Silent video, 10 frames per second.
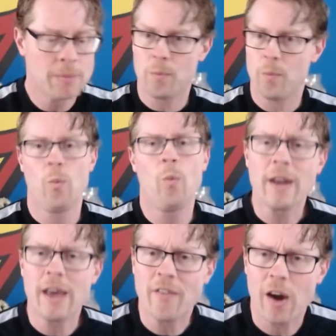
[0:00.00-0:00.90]

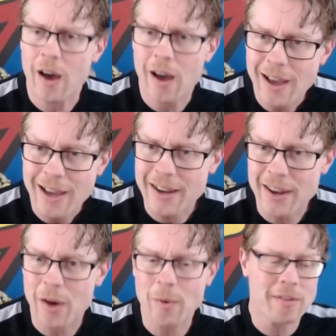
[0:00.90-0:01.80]
whatever, you know,
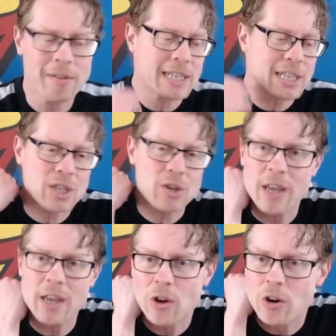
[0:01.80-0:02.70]
whether it's to sort your
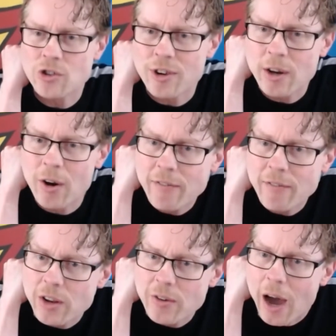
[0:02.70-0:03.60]
laundry or have a new
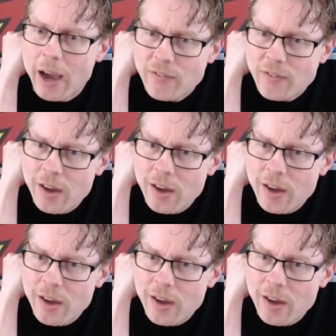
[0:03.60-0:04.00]
life.